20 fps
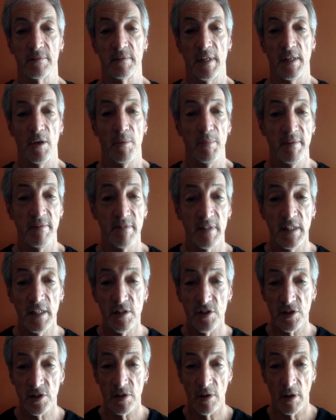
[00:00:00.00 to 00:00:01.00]
I don't mean
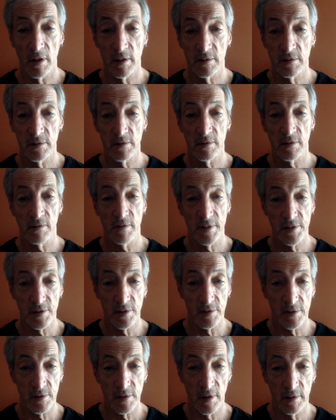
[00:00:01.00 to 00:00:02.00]
religious songs,
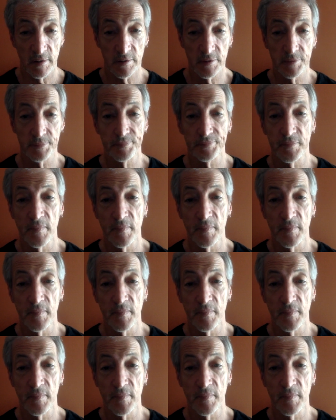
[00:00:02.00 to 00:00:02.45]
Christian songs.